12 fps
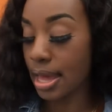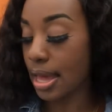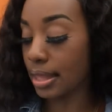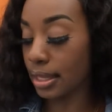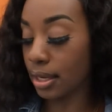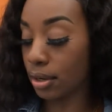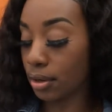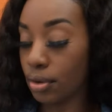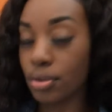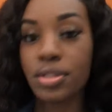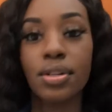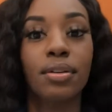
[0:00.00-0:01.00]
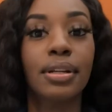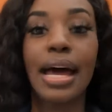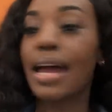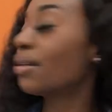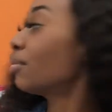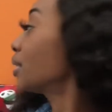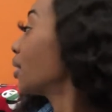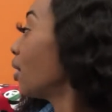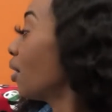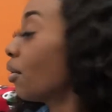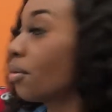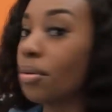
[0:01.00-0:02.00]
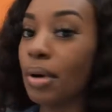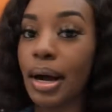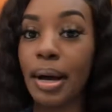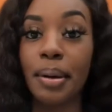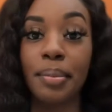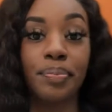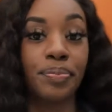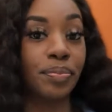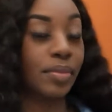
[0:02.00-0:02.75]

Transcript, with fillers: and then also like with the whole um,